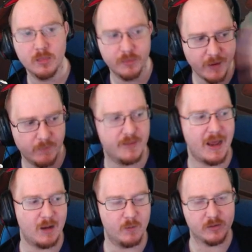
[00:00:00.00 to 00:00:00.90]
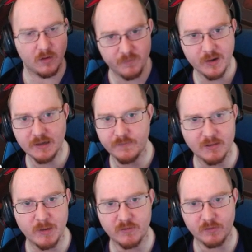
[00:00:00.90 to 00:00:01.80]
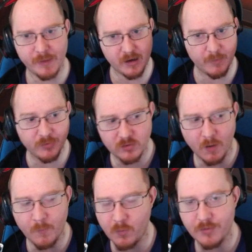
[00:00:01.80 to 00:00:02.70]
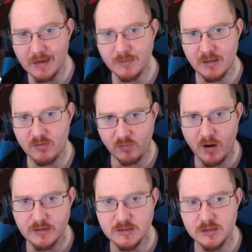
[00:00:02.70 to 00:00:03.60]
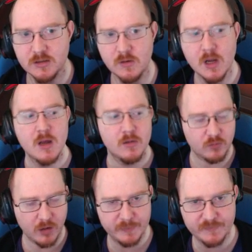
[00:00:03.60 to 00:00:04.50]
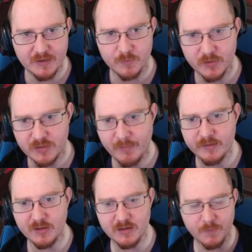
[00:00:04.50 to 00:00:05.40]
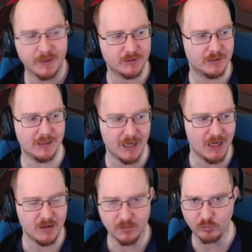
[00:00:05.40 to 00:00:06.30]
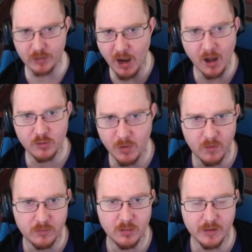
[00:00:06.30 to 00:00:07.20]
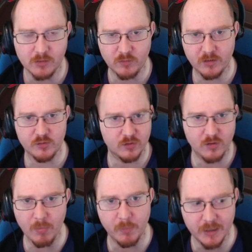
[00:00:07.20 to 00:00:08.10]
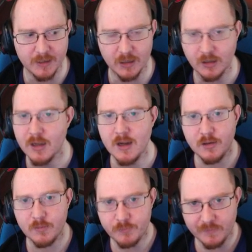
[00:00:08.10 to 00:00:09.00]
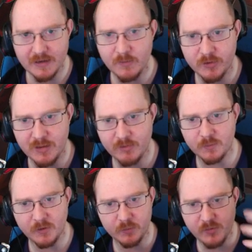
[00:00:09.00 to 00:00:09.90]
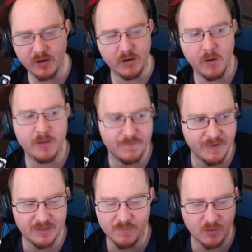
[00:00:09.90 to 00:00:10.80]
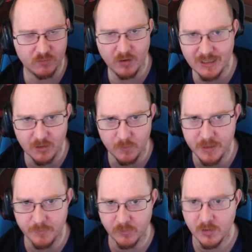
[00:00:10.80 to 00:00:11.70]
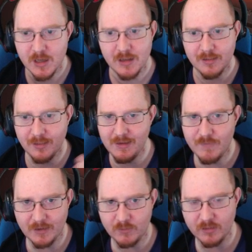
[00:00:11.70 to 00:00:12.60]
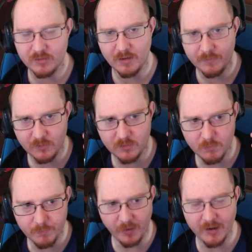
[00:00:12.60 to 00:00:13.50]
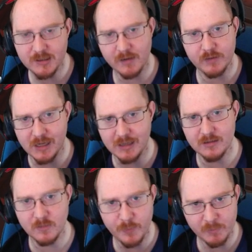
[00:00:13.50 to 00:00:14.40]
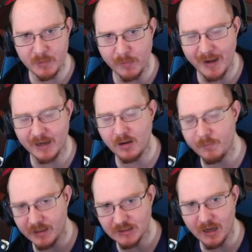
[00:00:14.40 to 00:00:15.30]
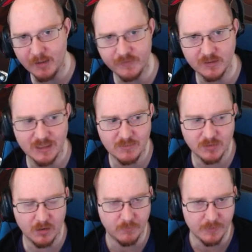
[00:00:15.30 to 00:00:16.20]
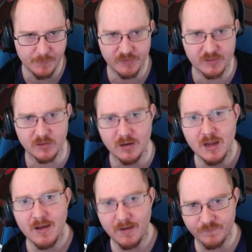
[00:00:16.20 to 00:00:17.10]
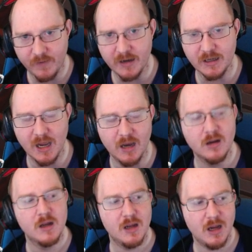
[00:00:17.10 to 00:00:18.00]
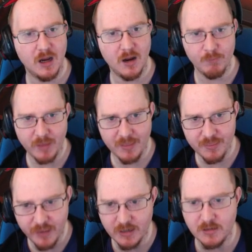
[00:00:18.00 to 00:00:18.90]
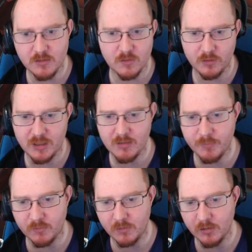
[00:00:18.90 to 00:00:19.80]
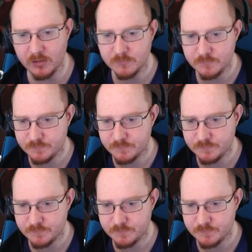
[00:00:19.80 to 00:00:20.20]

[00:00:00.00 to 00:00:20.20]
Then when the hack wears off, bring Defense Matrix back up, stop what the enemy team's trying to do, try and prevent as much damage, and you're basically in triage mode. Like, you're trying to just stop the bleeding, prevent as much damage as possible. Don't go on the offensive, don't try and kill people, leave that to other stuff. Just buy time for your healers to pick people back up, buy time for your team to reposition and fight again, and then you can sort of keep the ball rolling.